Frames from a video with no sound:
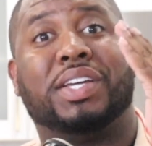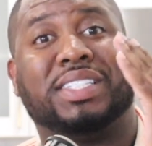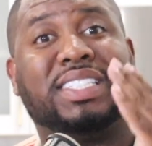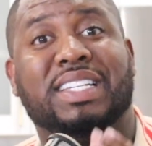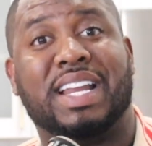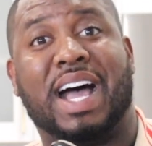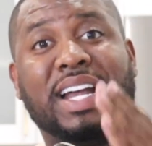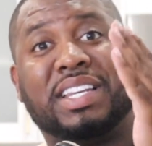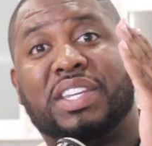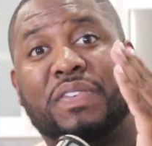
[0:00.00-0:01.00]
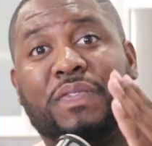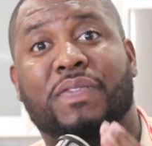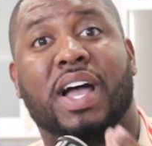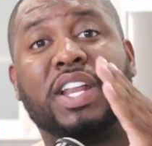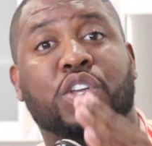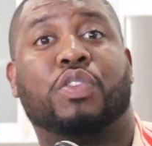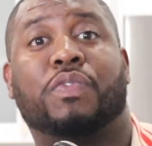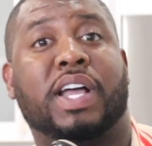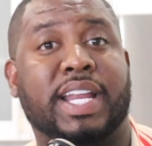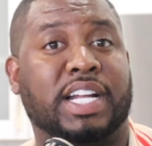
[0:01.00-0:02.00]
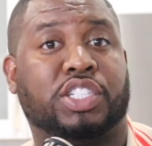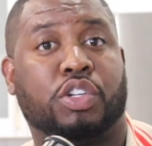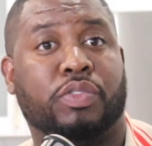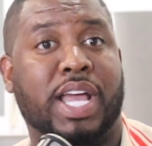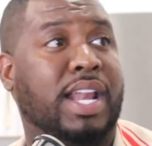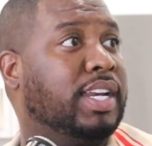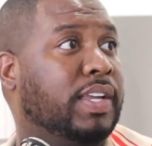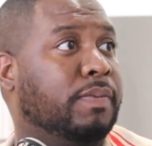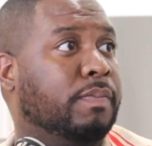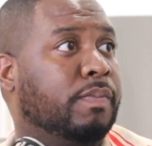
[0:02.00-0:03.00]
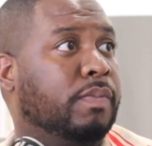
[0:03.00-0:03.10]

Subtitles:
does not define your financial reality.